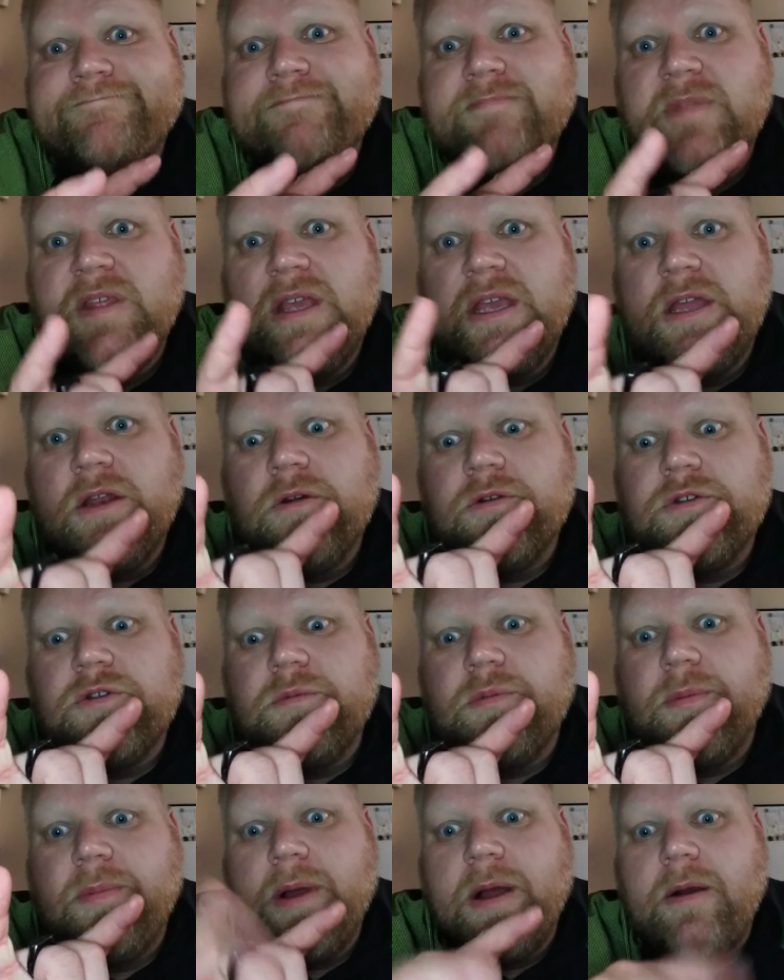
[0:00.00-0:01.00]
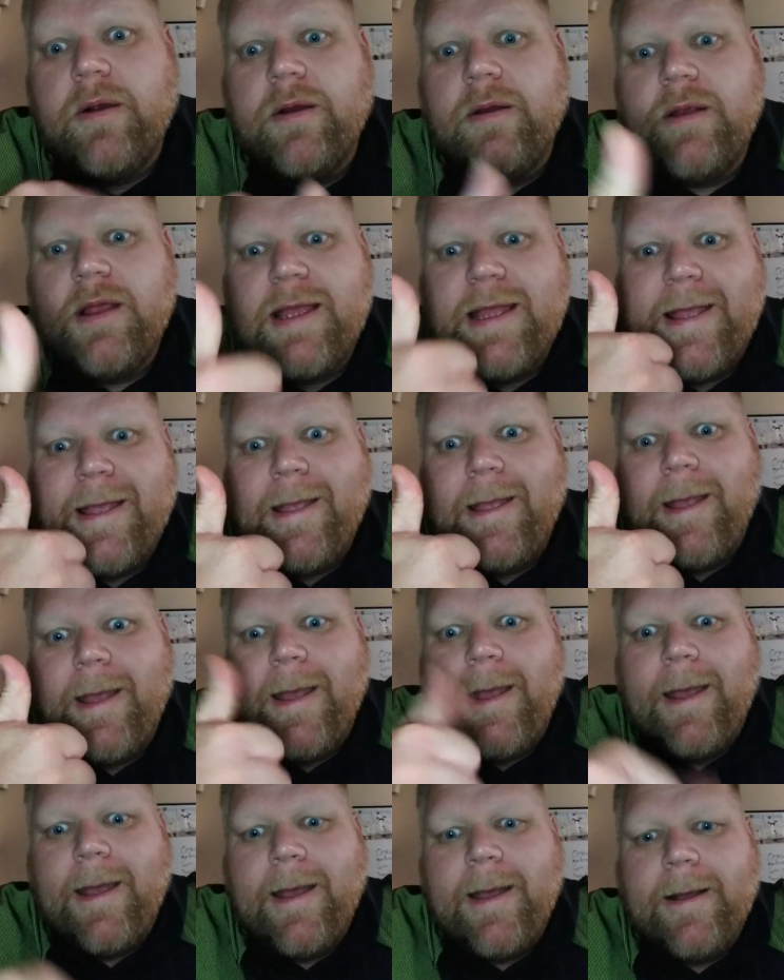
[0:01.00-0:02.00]
Keto superpower.
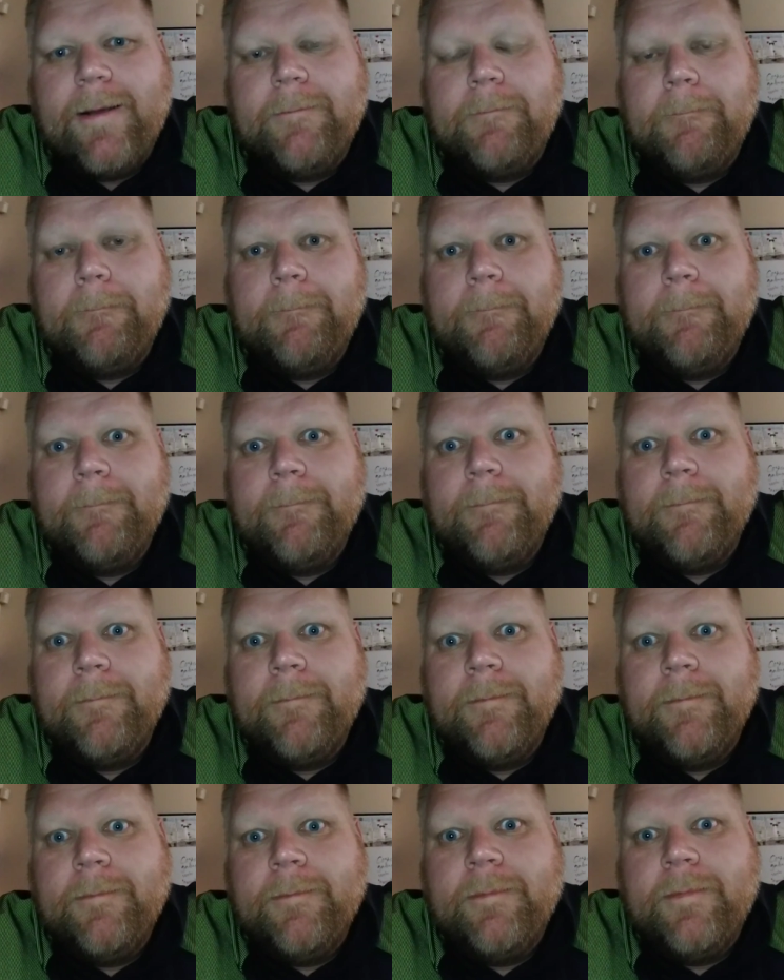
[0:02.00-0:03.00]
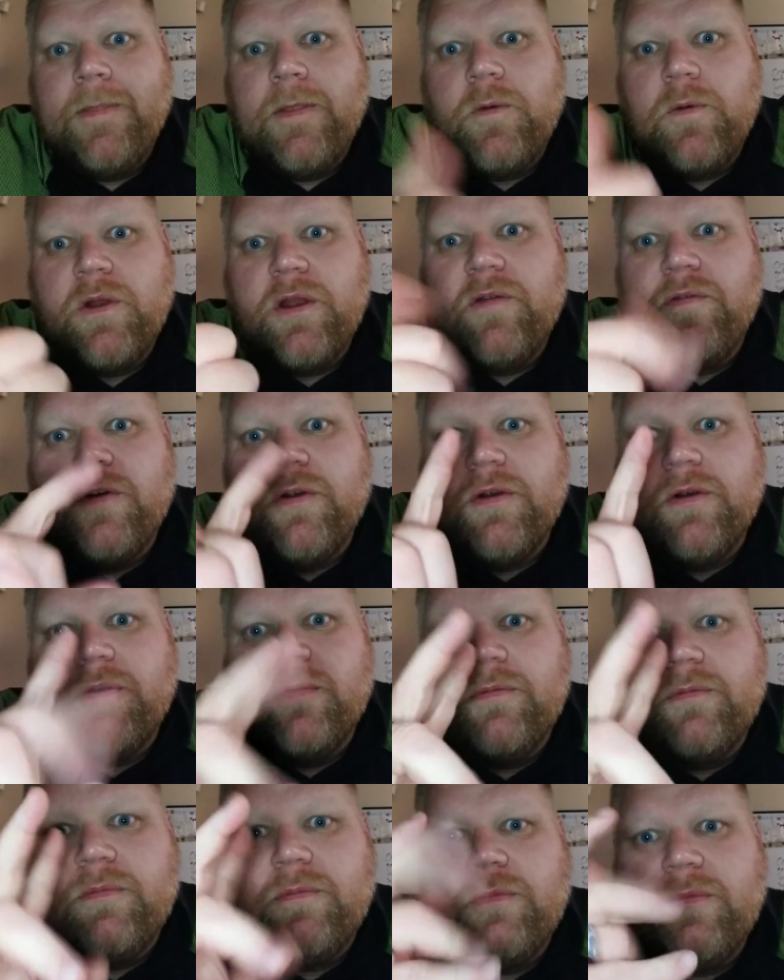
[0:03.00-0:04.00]
Yeah. Whatever
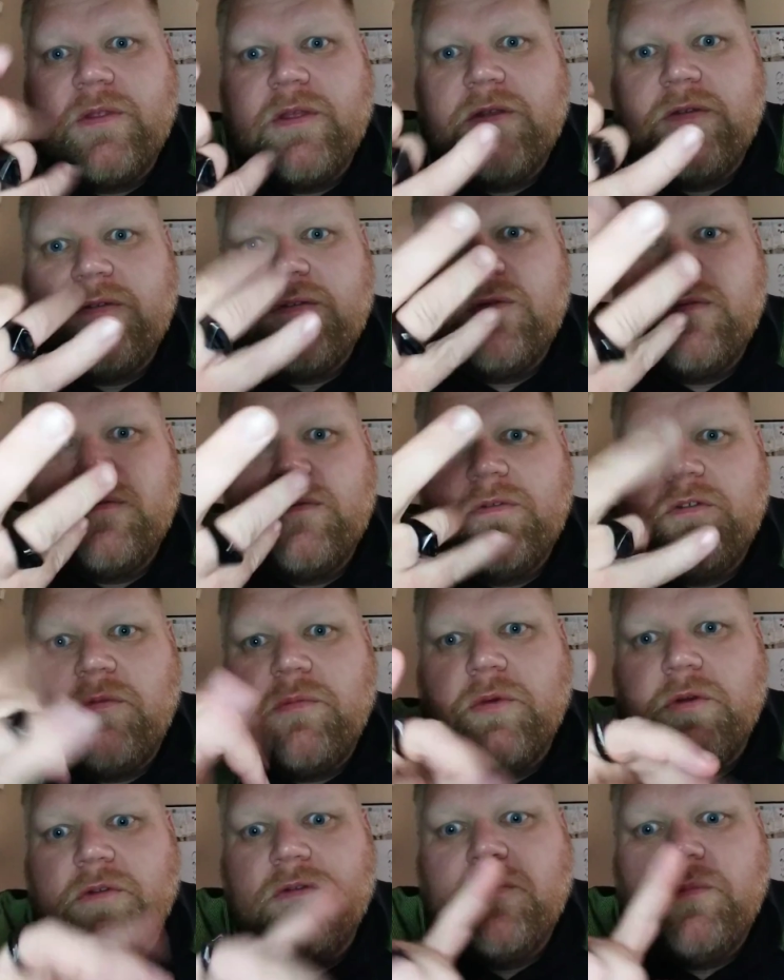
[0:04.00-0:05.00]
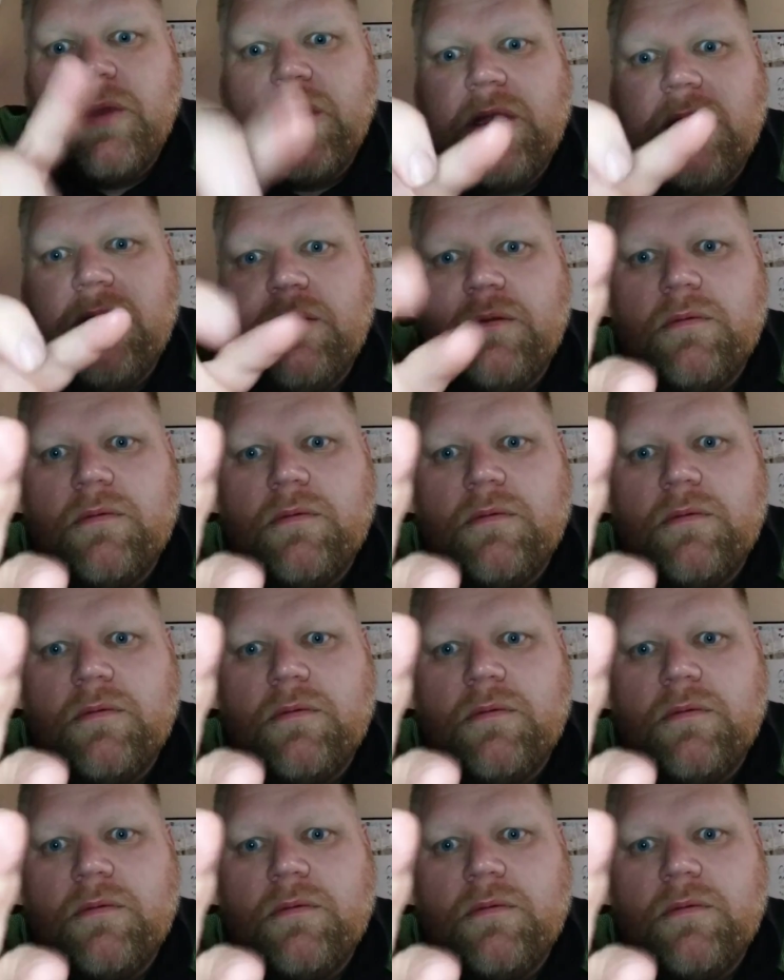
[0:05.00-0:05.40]
these symbols mean.